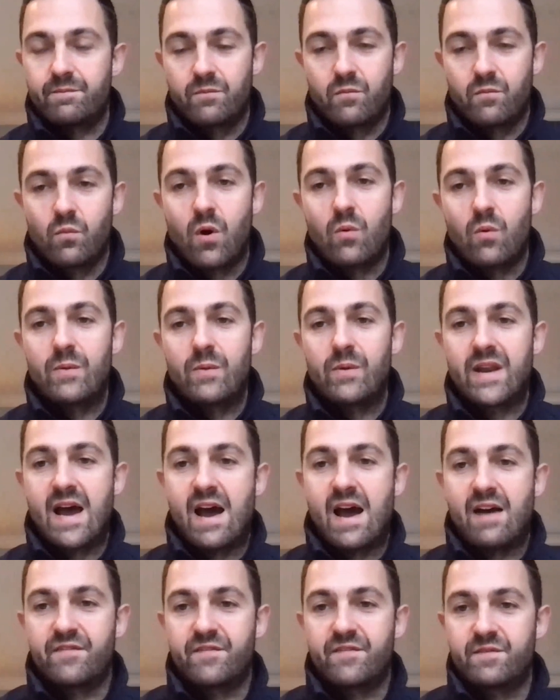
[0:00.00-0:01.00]
what we would
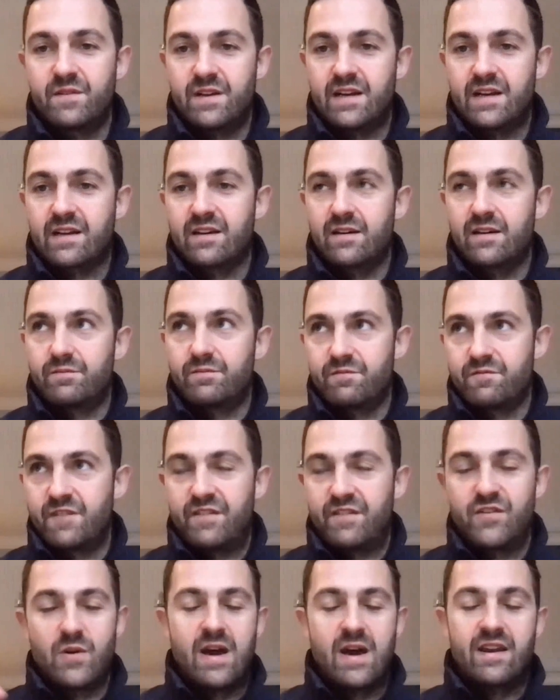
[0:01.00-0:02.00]
have
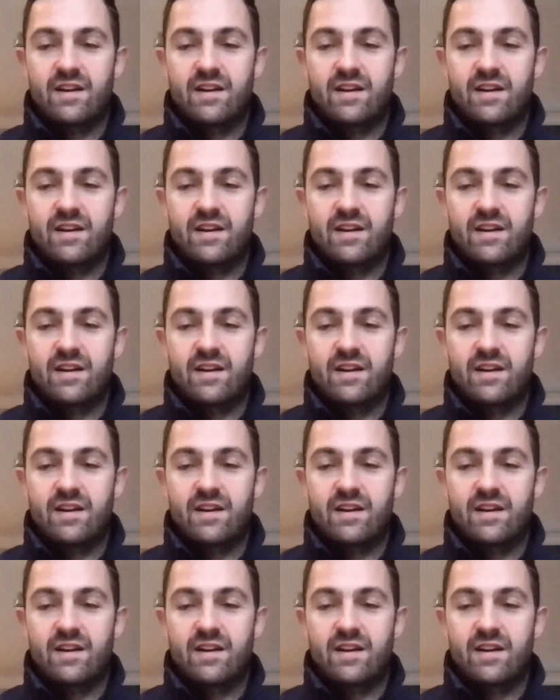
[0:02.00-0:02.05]
if you